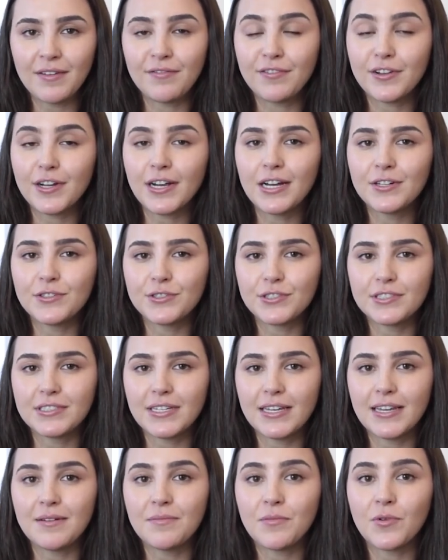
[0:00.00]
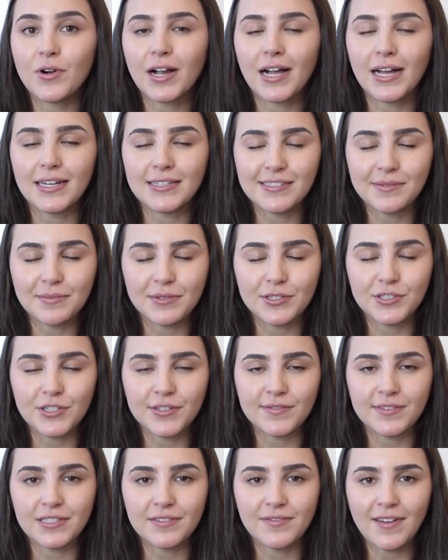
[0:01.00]
If you're interested in more customer
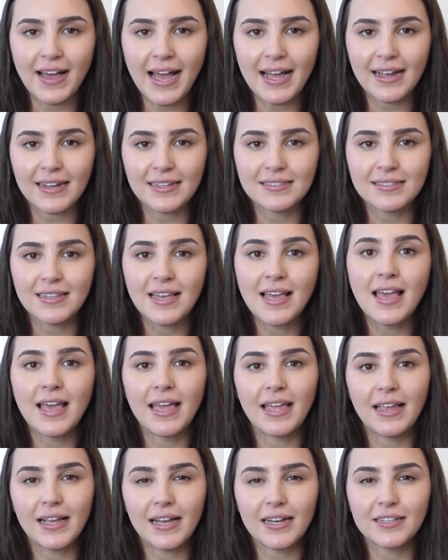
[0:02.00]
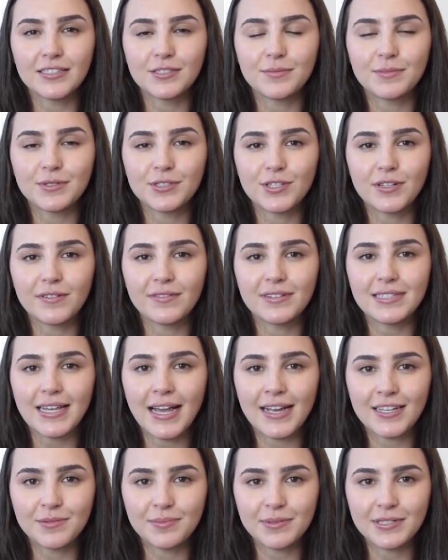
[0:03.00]
service facts and customer service
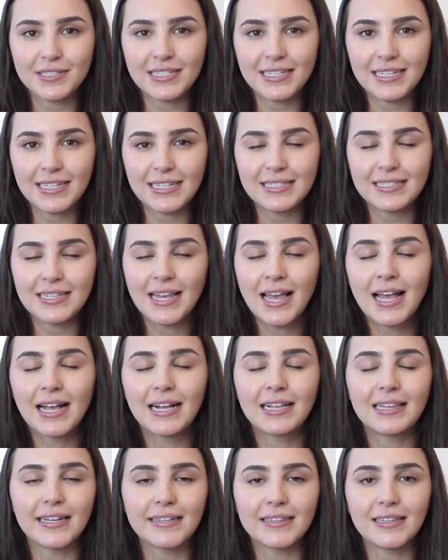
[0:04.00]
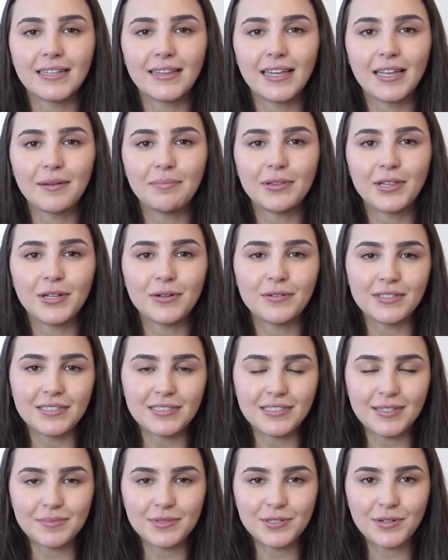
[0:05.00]
expertise, click the link below to
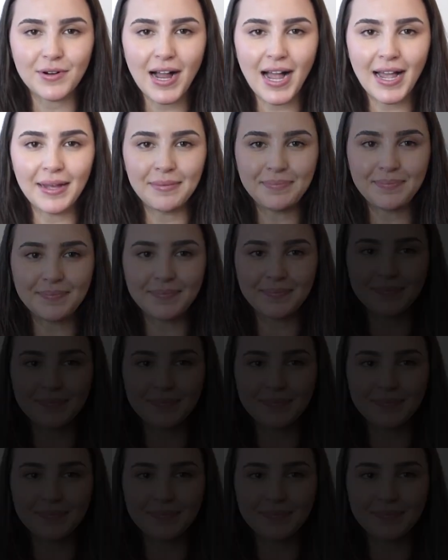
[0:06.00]
subscribe.